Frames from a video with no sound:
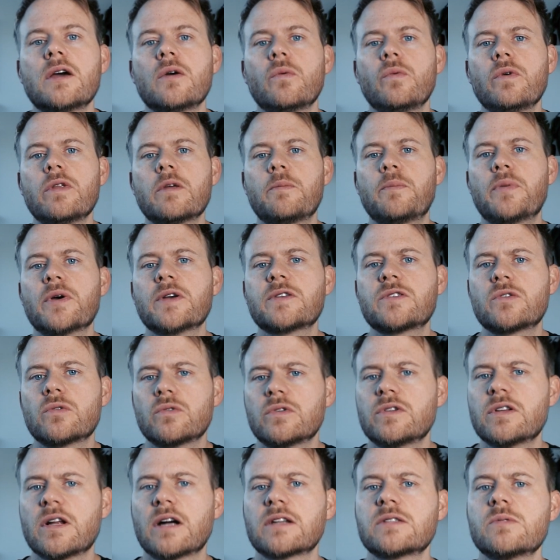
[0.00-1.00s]
With a personal
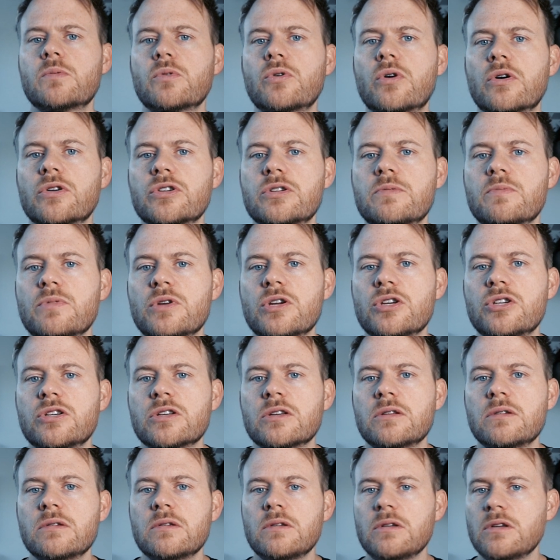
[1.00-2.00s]
deductible
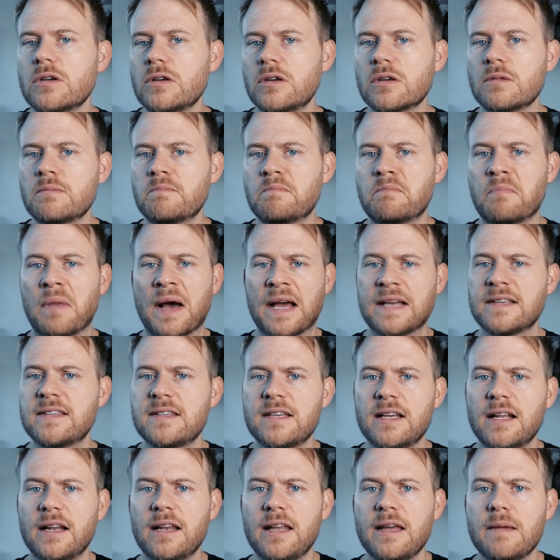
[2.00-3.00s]
contribution, you can
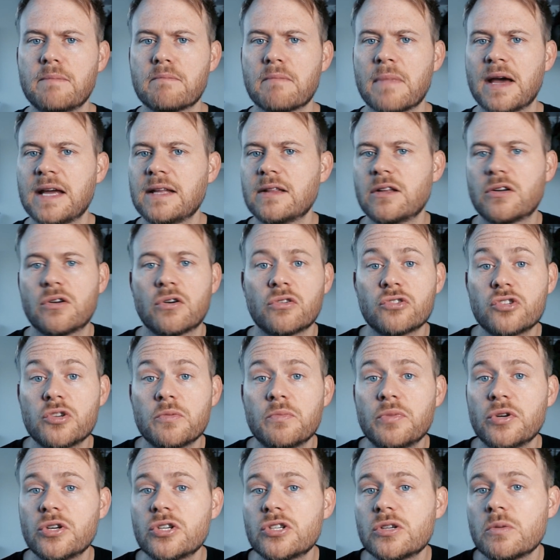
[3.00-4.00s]
basically make the
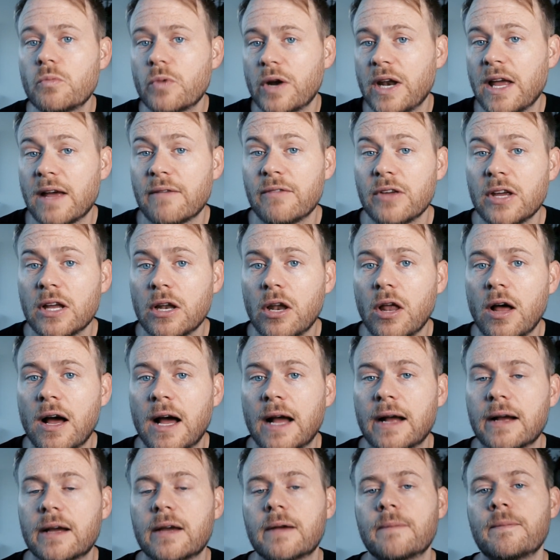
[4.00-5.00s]
contribution whenever you
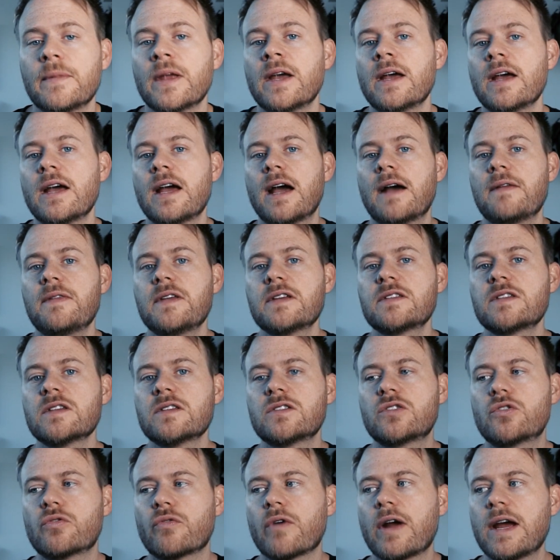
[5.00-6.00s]
like. And this
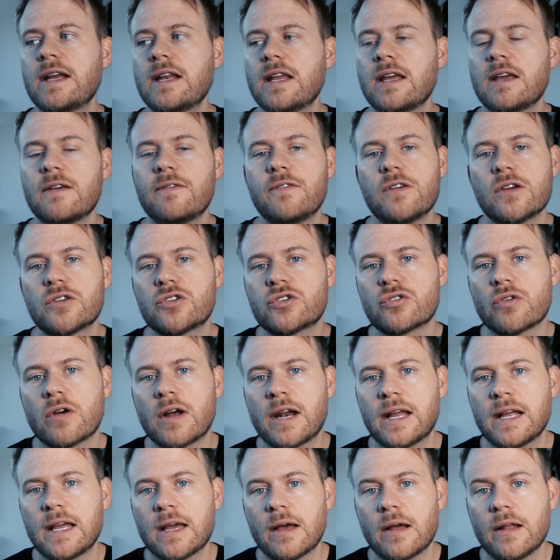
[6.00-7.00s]
is great if you're trying
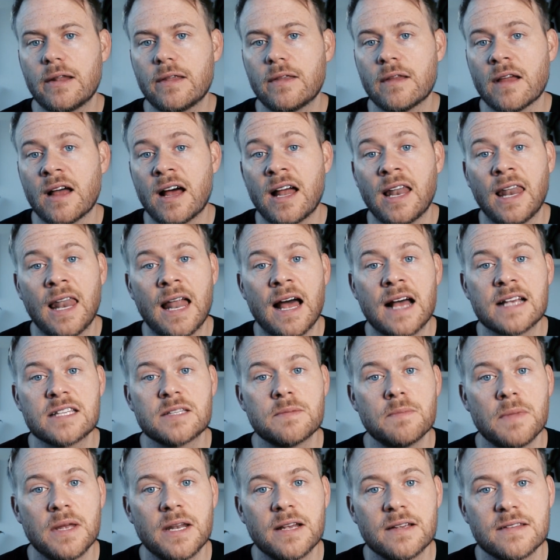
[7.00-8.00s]
to get a
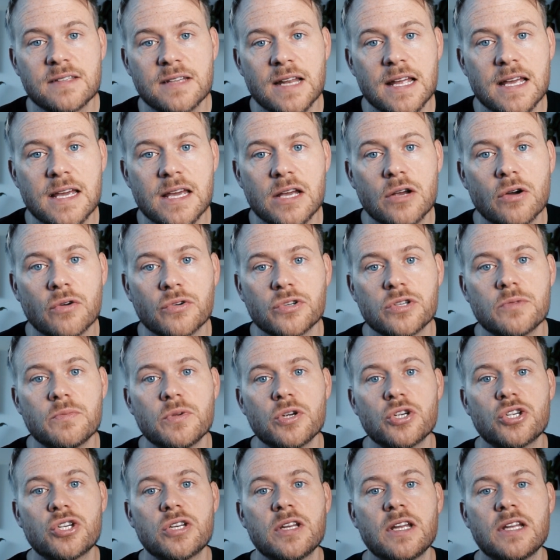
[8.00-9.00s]
last minute sneaky
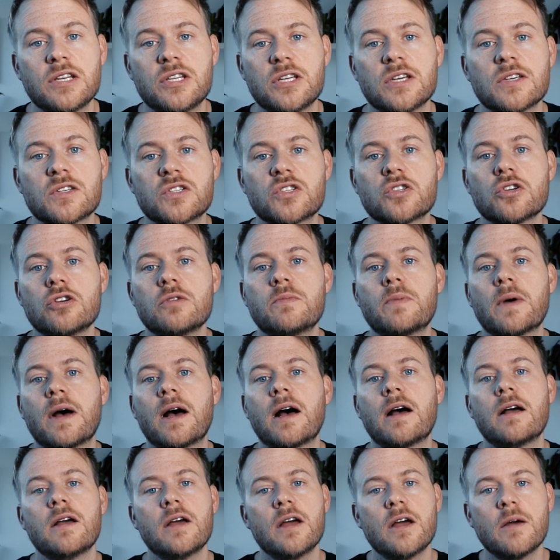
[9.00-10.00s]
contribution into your
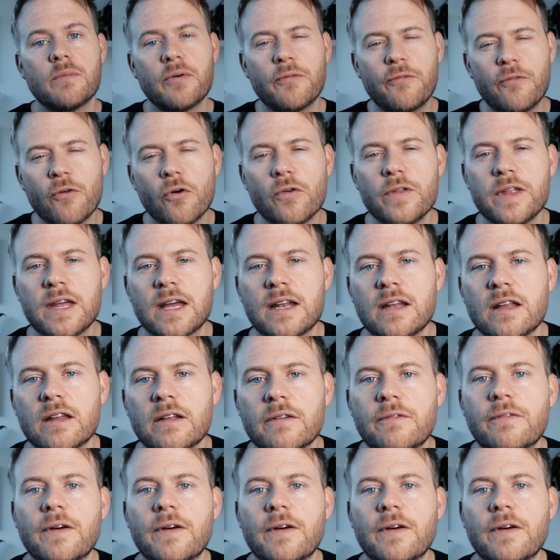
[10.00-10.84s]
super before the end of the